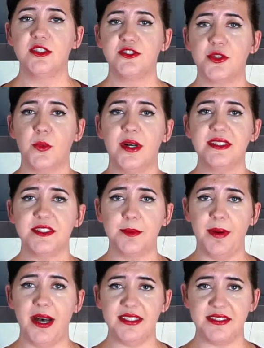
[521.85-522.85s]
So once the
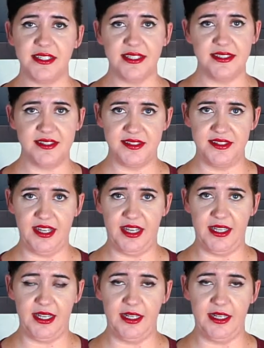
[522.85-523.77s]
pasta is done,